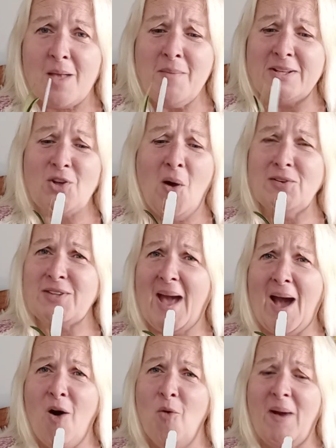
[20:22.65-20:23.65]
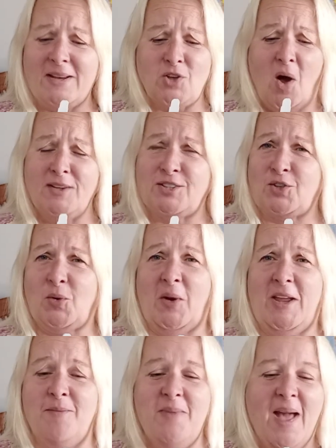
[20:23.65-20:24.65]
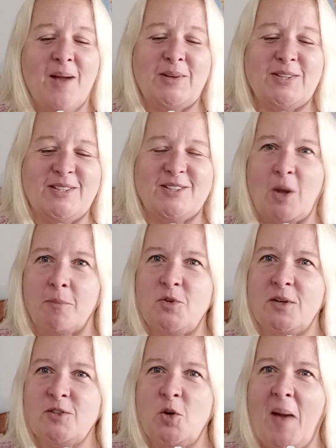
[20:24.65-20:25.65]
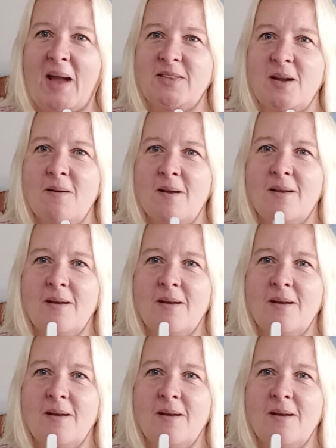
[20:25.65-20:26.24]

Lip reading: My dogs howl, my dogs scream because these dump trucks go back there.